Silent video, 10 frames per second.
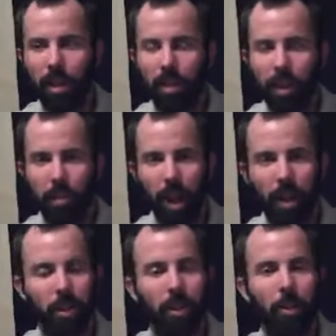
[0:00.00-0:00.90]
They've
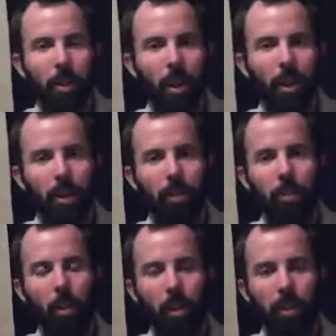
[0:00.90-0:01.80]
constantly been going for
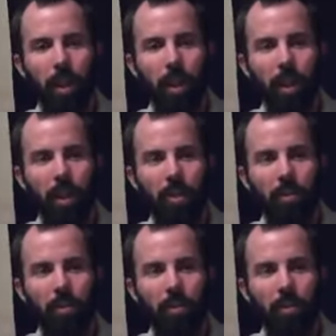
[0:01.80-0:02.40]
more of a